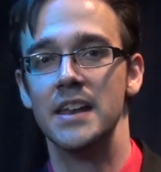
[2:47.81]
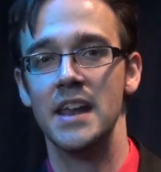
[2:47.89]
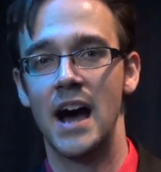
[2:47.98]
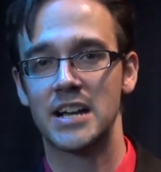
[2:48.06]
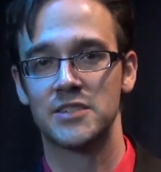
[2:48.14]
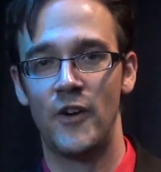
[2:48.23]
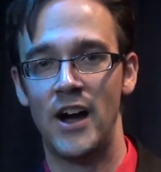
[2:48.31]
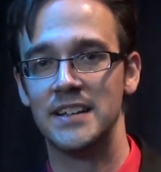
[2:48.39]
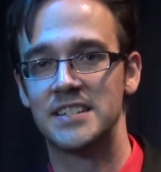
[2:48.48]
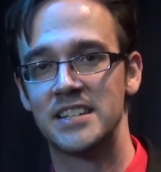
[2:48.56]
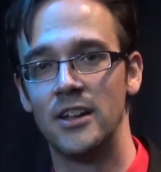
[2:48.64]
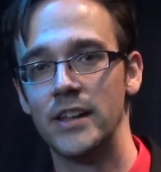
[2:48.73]
knocks
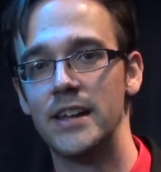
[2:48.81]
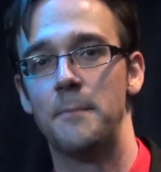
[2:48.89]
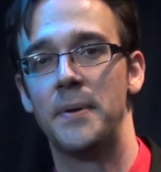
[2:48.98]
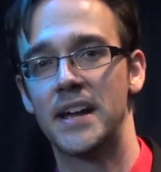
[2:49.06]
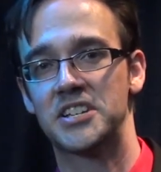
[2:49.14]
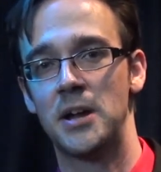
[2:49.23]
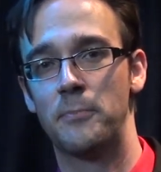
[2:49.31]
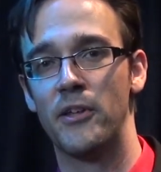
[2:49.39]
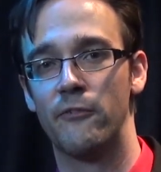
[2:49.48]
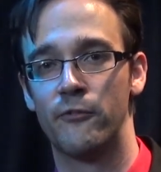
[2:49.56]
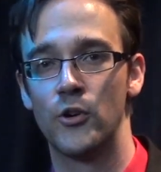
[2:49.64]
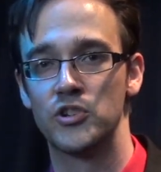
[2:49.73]
Vine silly, picks up
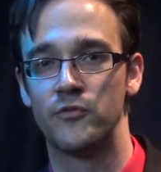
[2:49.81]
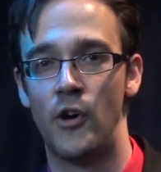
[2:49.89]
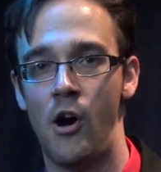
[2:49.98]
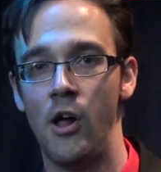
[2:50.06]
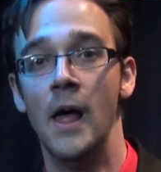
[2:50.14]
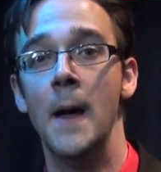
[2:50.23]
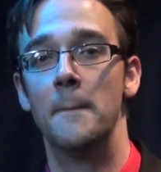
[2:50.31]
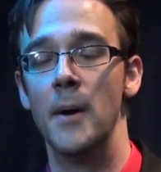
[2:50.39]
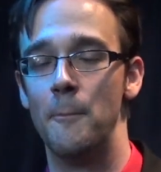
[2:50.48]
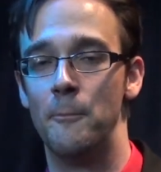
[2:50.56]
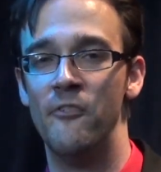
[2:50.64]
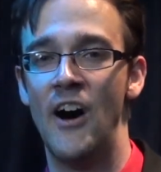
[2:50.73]
the first fall,
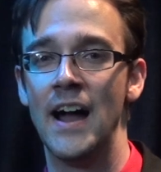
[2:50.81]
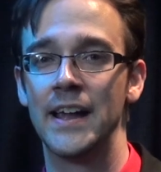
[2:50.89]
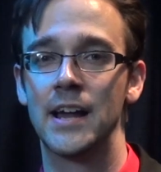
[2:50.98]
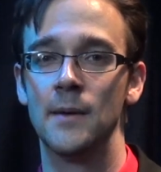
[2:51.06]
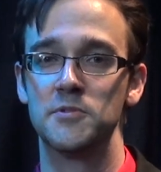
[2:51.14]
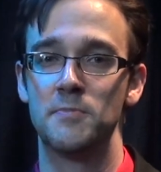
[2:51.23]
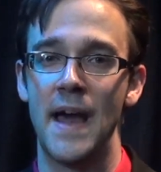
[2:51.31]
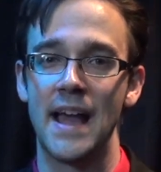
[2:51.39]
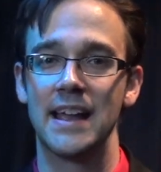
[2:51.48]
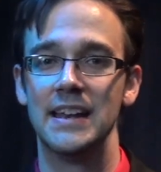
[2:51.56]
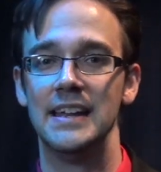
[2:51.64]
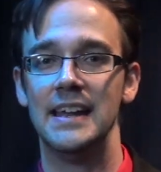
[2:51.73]
but Vine comes
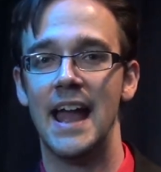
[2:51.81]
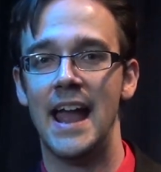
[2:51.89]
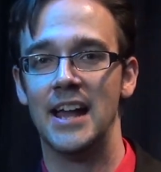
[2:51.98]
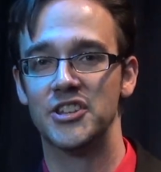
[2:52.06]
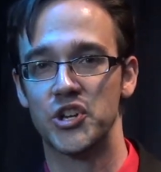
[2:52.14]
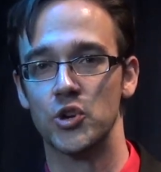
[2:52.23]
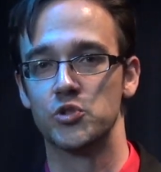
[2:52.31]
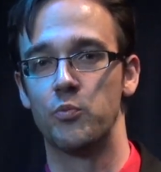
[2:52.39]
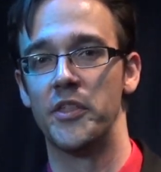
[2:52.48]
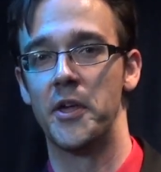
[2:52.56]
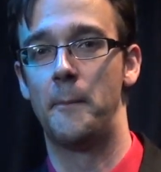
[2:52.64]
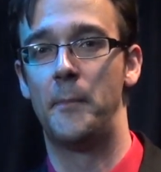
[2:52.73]
back and he answers
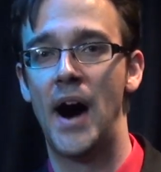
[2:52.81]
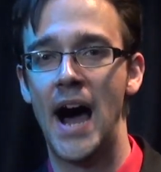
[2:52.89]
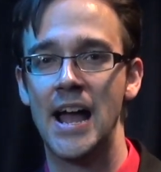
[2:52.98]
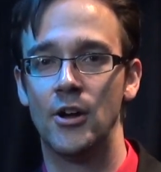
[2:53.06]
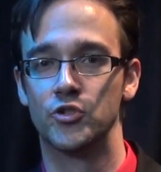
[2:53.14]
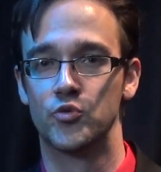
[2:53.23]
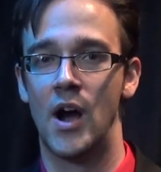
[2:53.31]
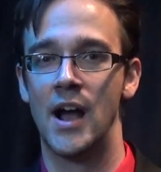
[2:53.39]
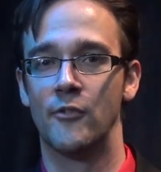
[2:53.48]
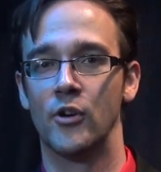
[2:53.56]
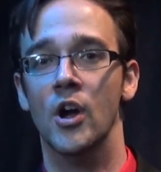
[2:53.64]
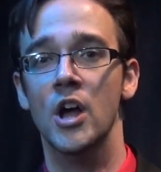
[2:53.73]
with a pile
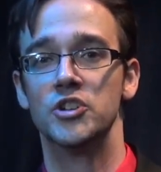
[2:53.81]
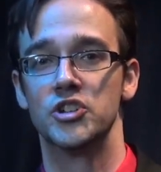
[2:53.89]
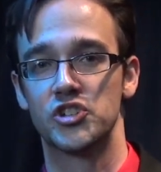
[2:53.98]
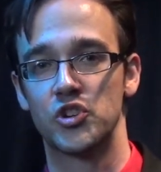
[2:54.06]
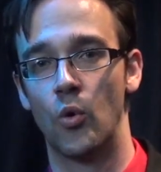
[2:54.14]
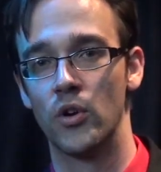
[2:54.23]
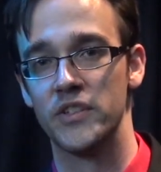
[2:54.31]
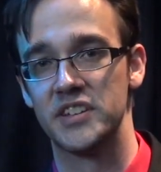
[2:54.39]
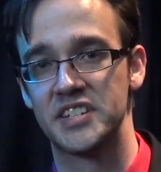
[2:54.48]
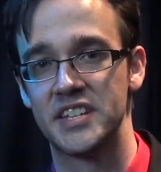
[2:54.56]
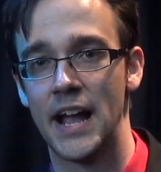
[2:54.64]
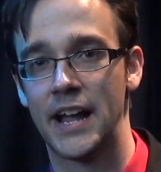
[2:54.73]
driver to score the
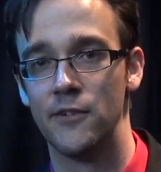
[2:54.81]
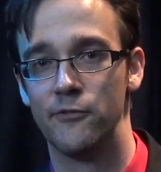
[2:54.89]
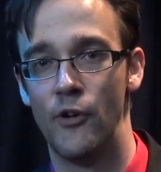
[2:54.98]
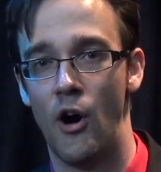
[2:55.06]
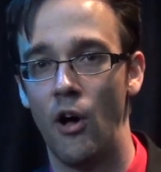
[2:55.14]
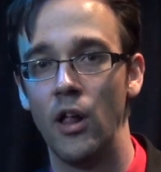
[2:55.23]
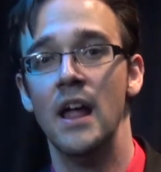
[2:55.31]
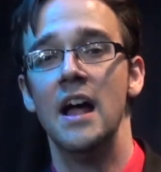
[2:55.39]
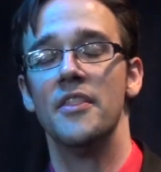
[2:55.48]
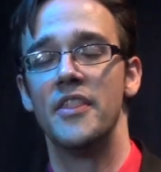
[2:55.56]
second fall.